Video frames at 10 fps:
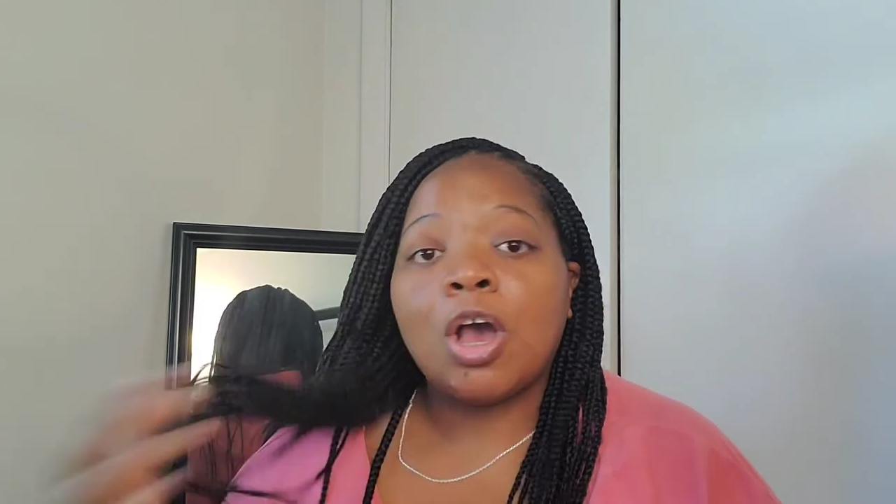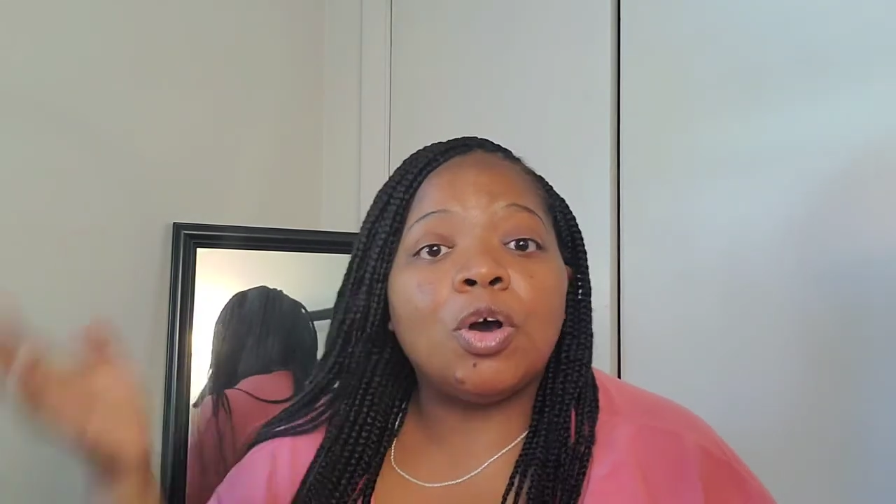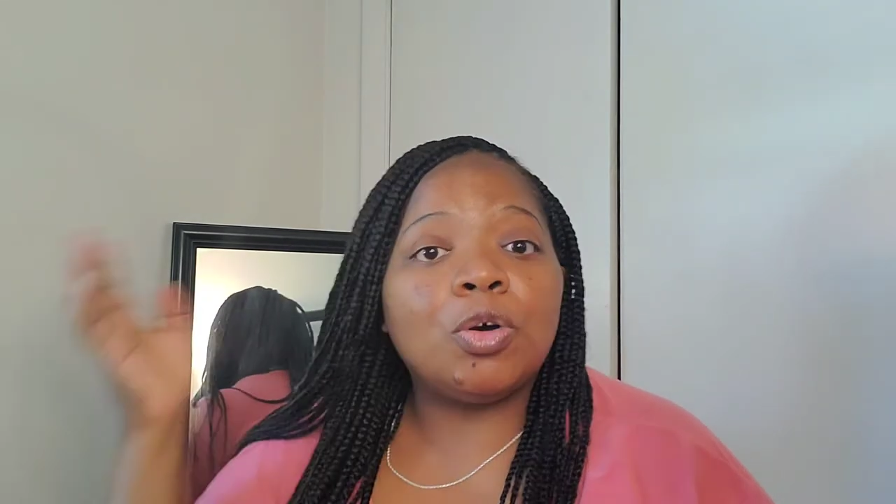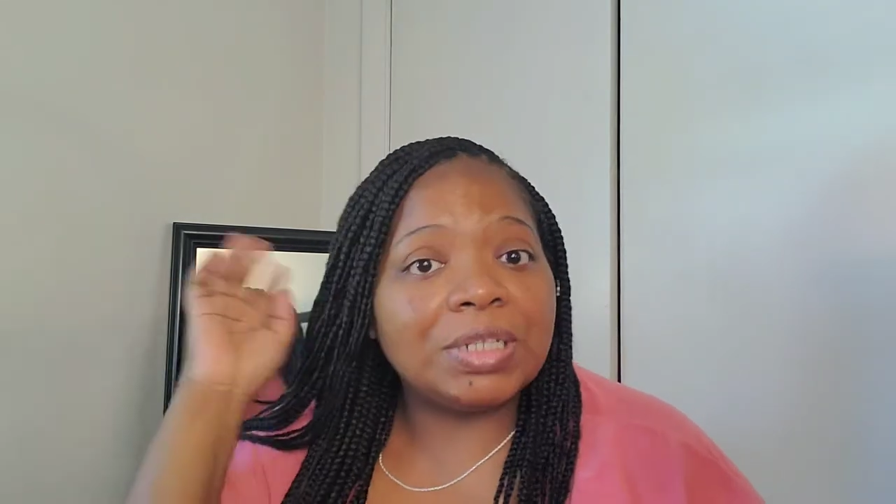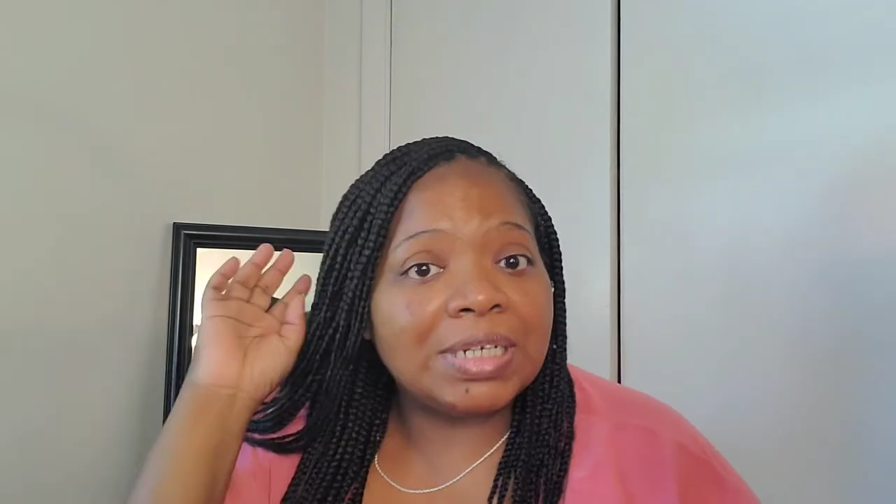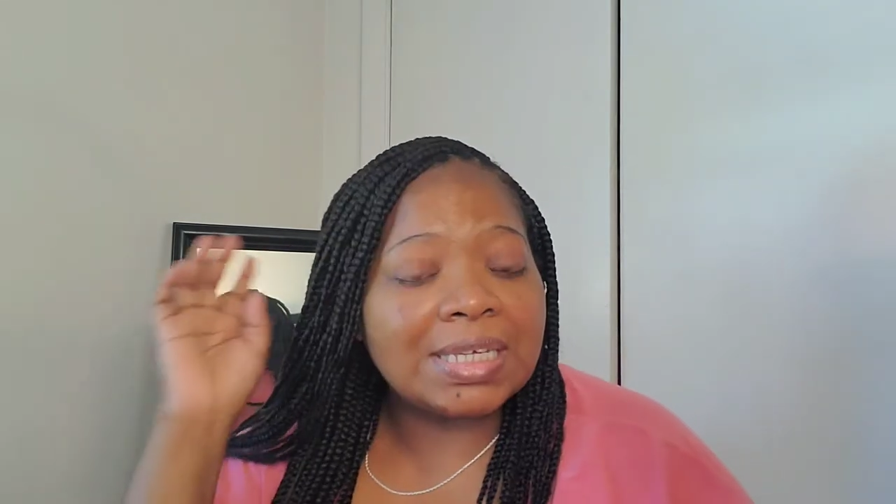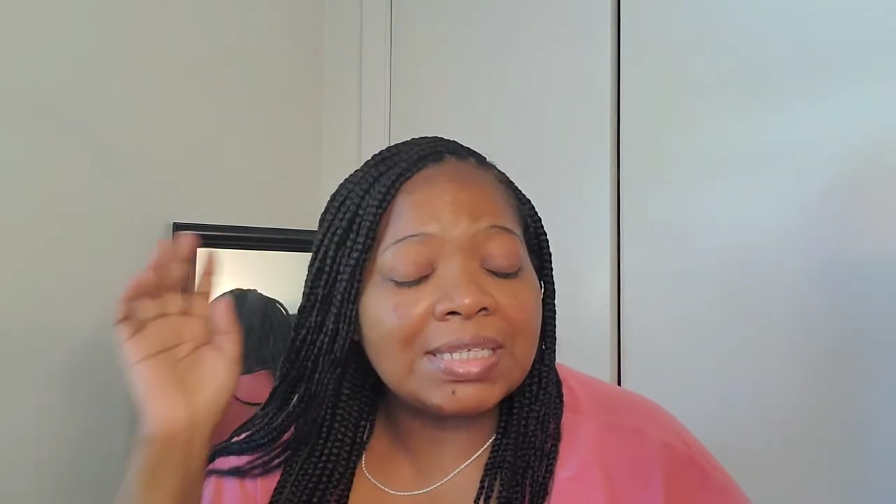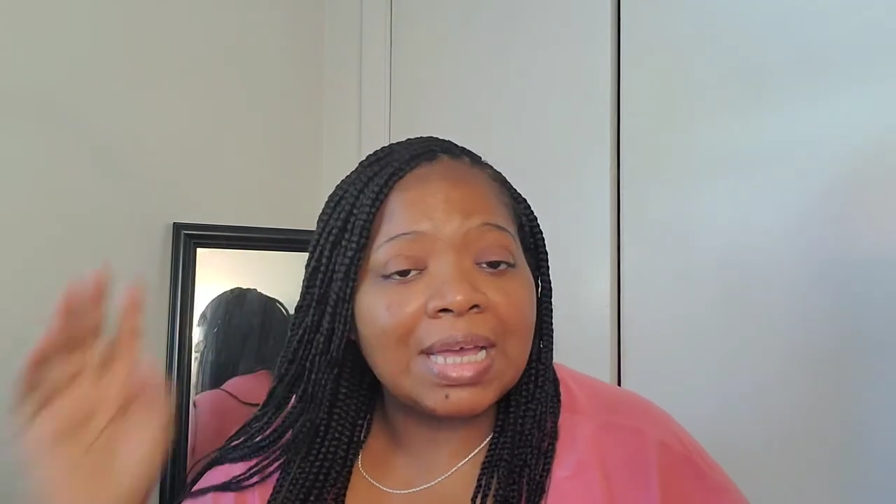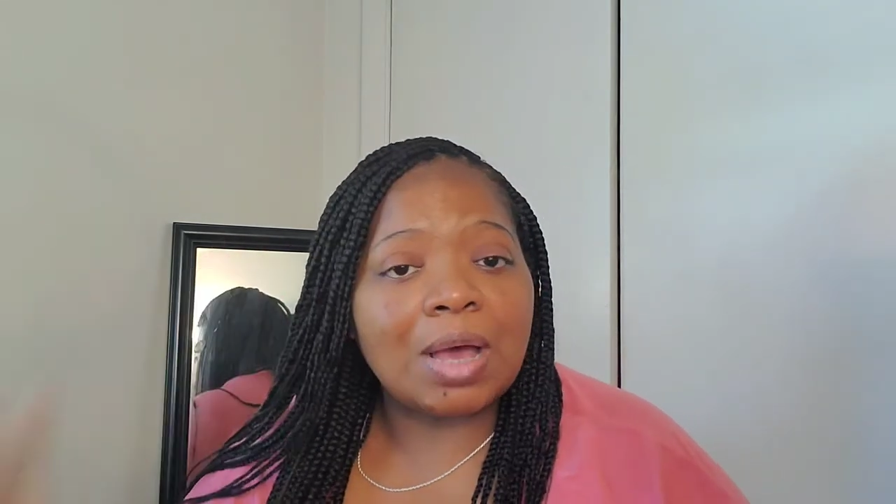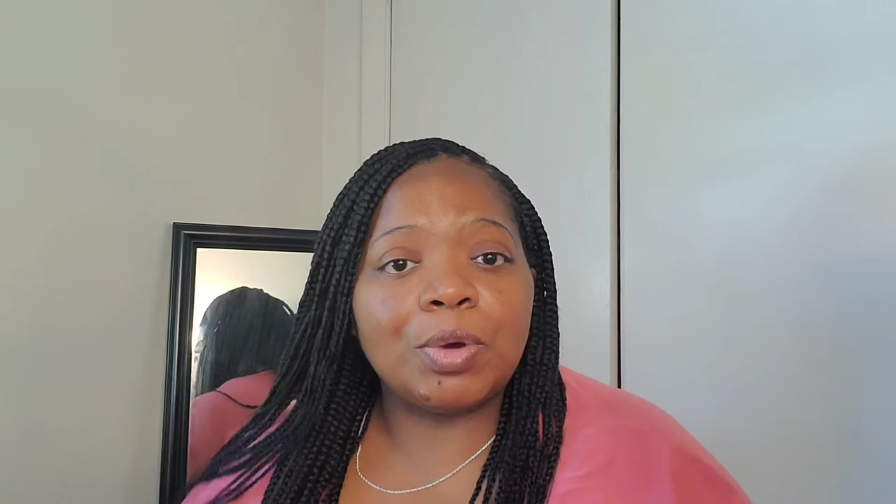Oh, the next
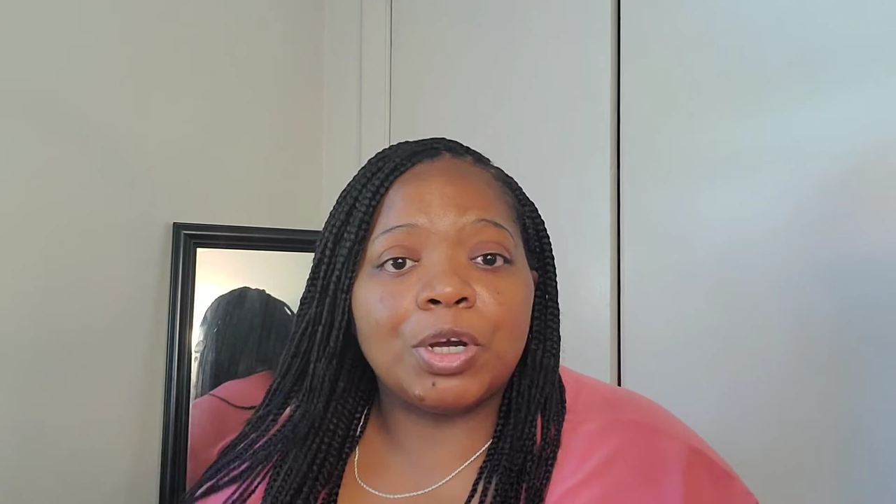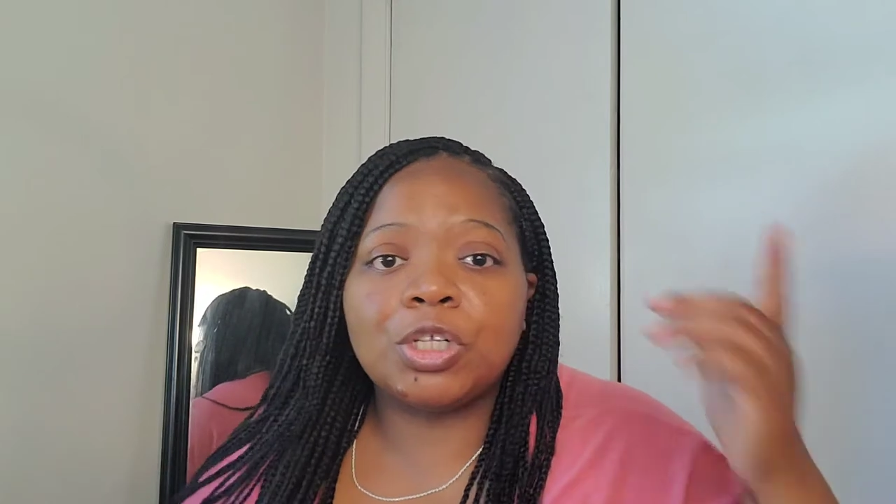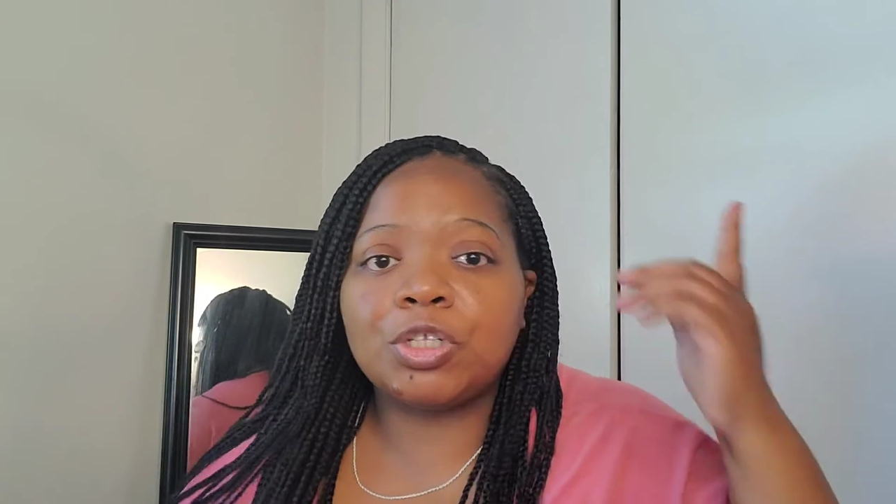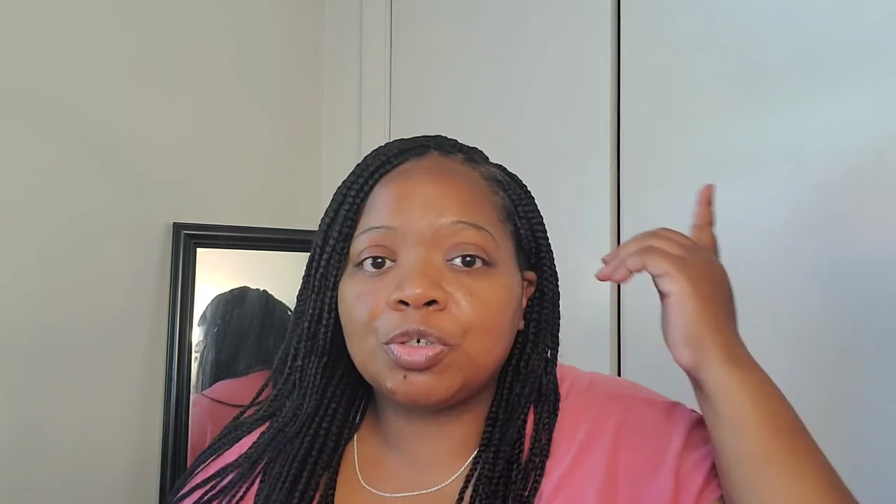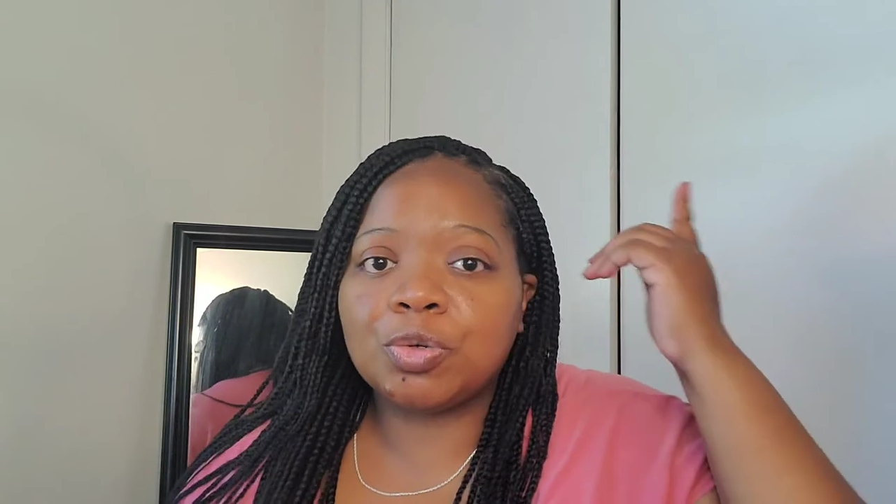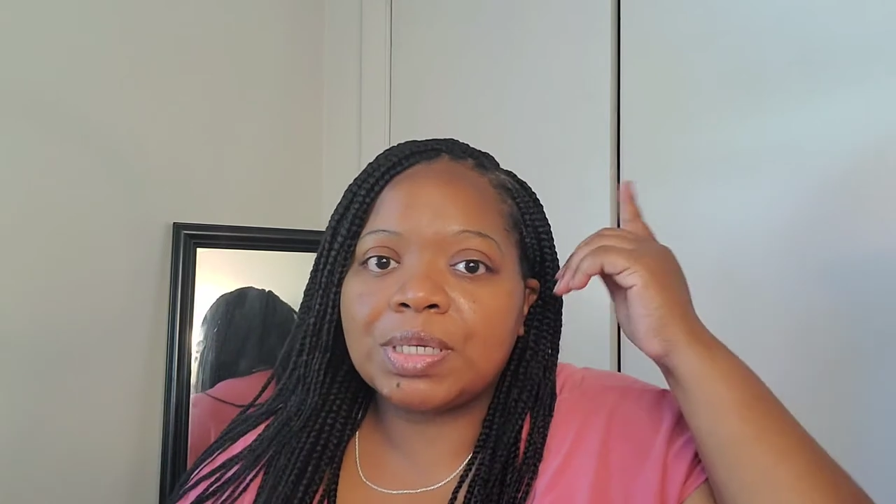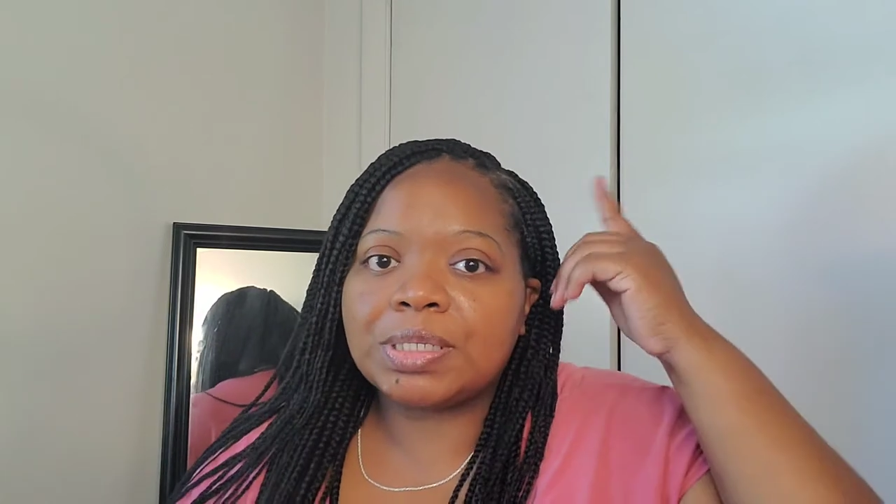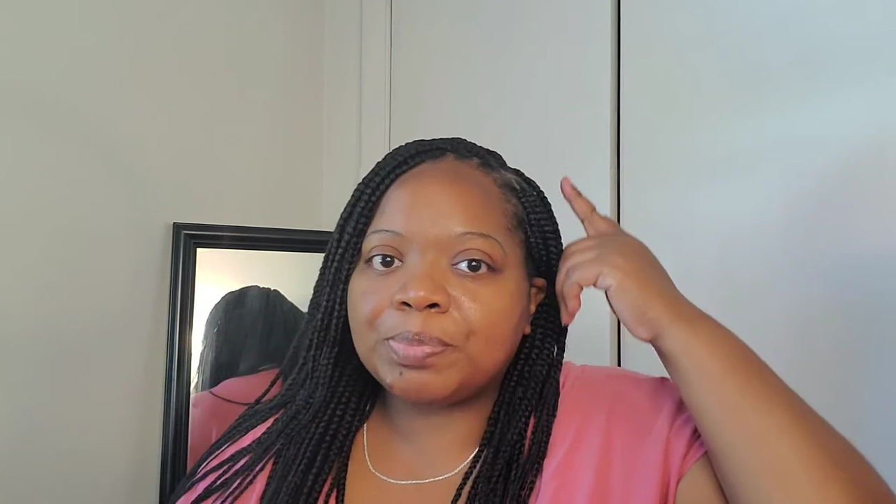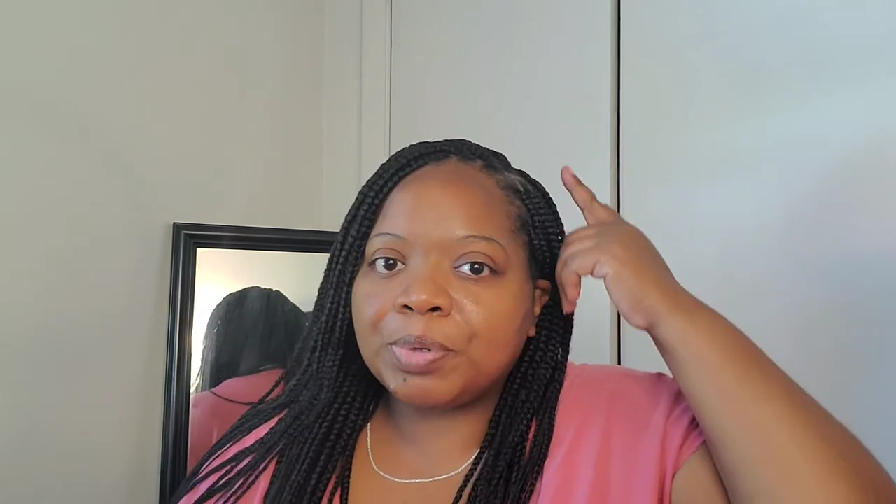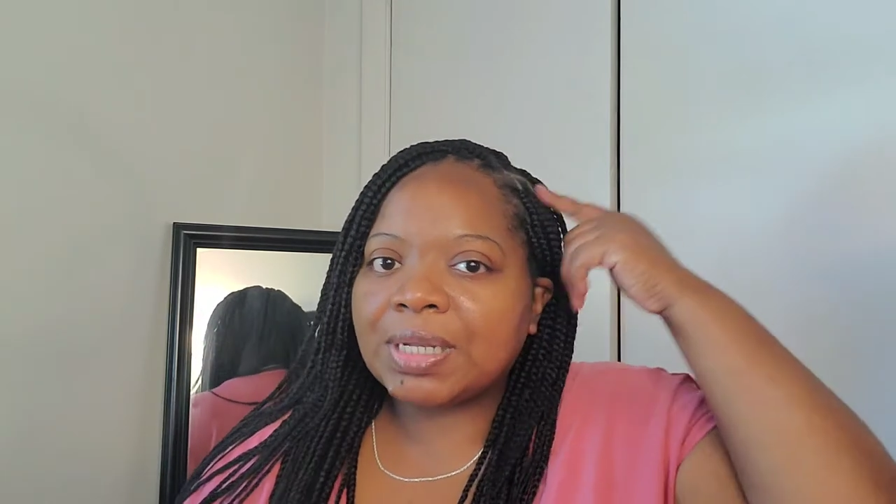thing I want her to do
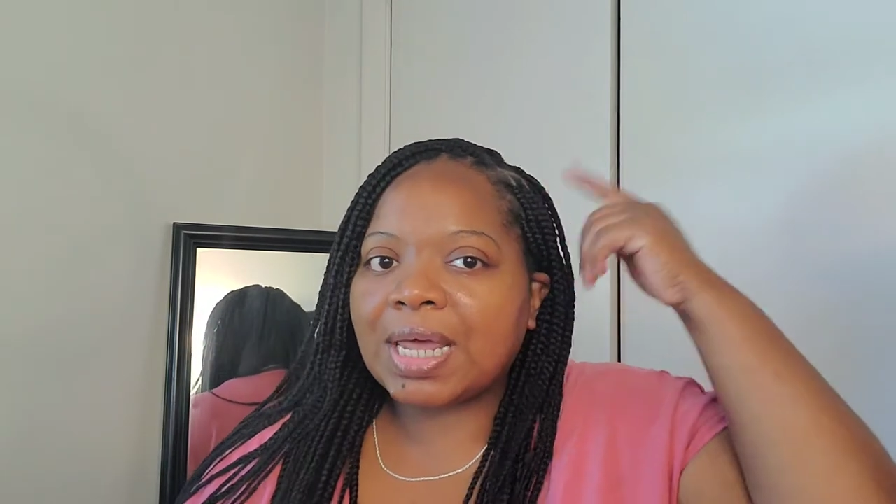is put